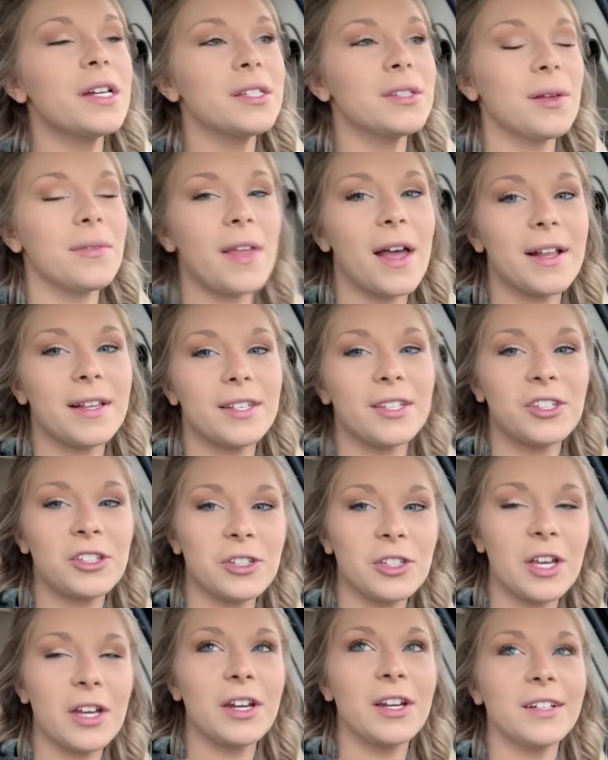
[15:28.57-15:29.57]
so that's
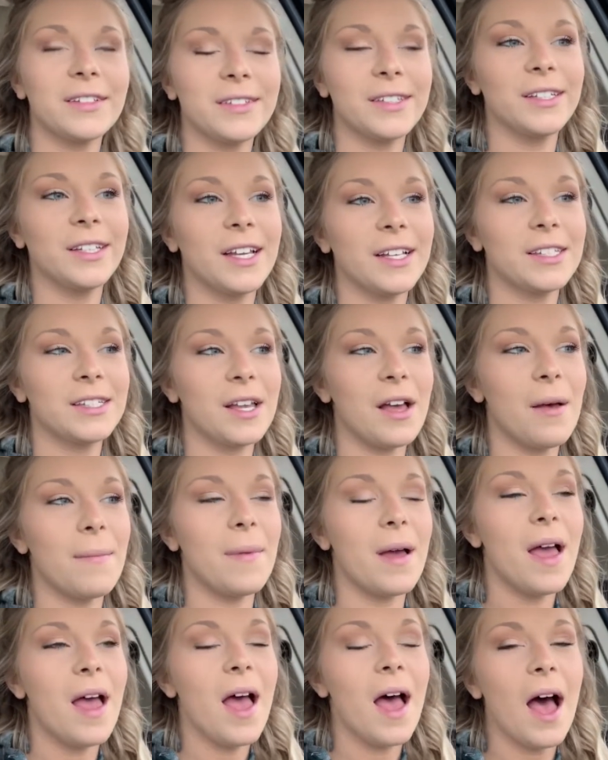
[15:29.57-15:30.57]
gonna get
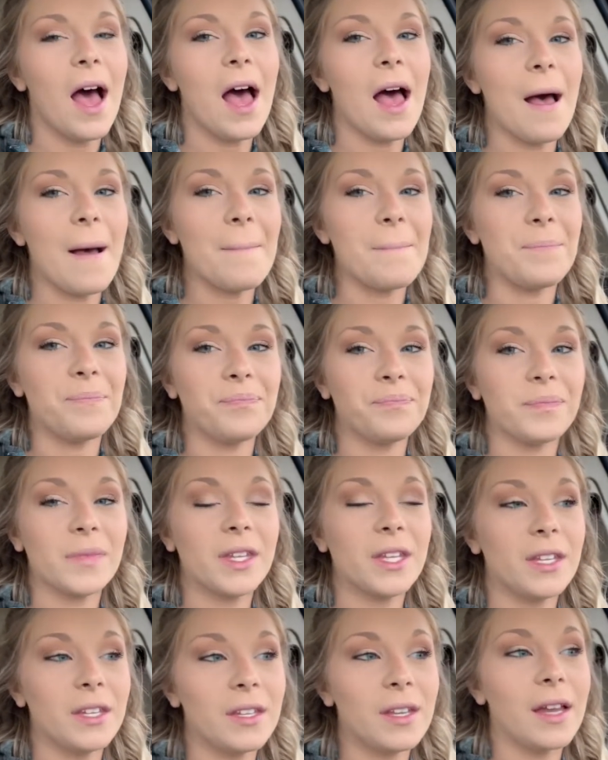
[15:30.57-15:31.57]
some
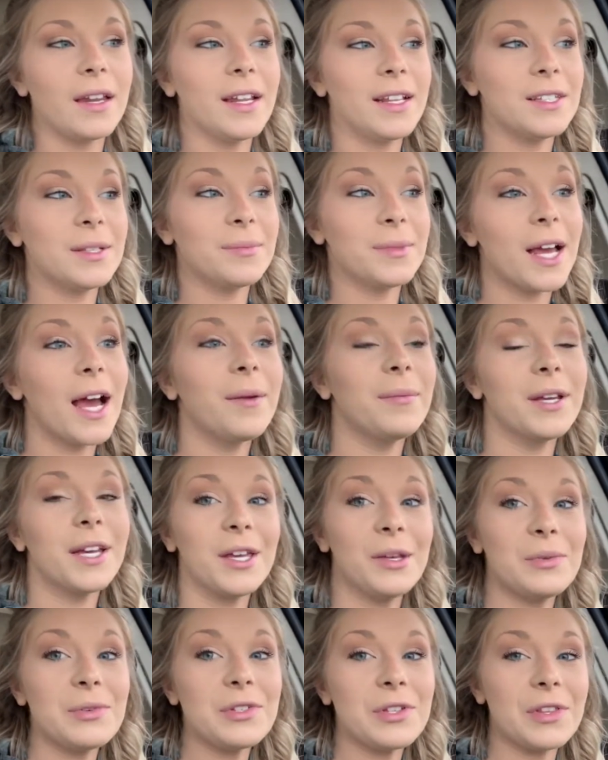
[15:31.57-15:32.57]
I need some time to get
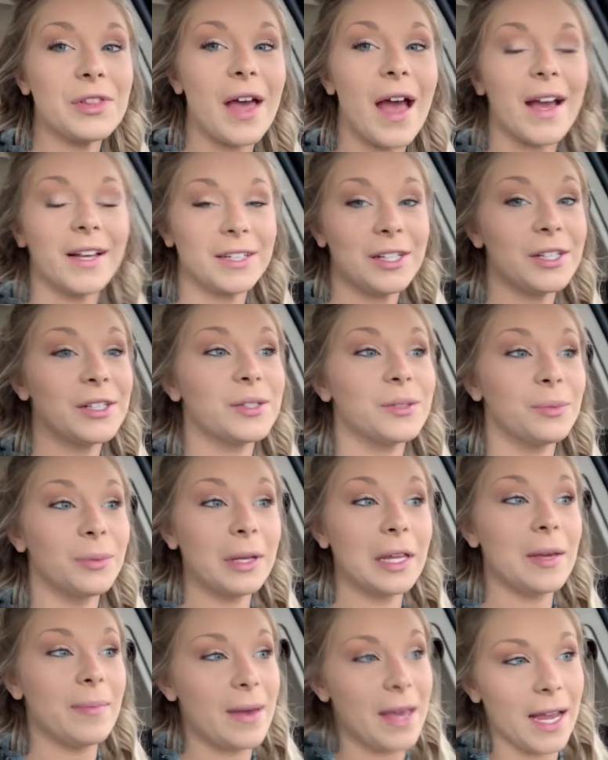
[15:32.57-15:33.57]
used to that because it's
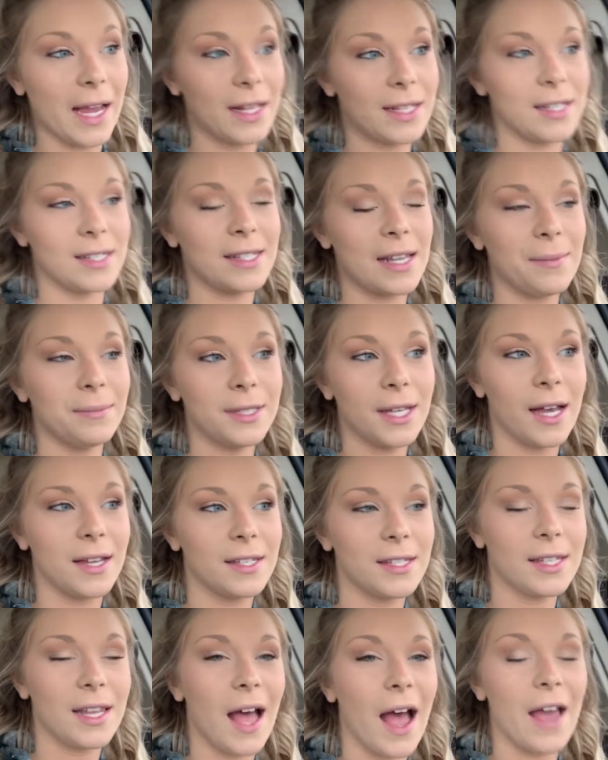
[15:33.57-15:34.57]
really big. It's the same size
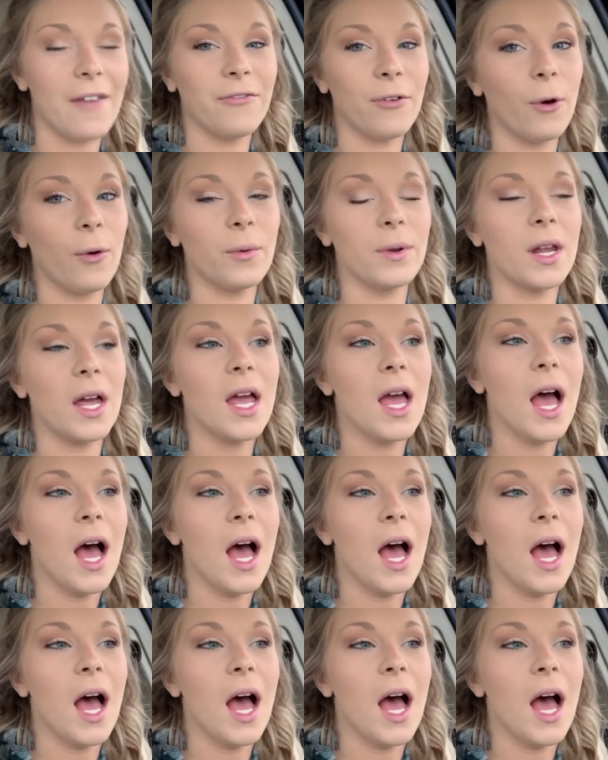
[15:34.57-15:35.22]
as the iPhone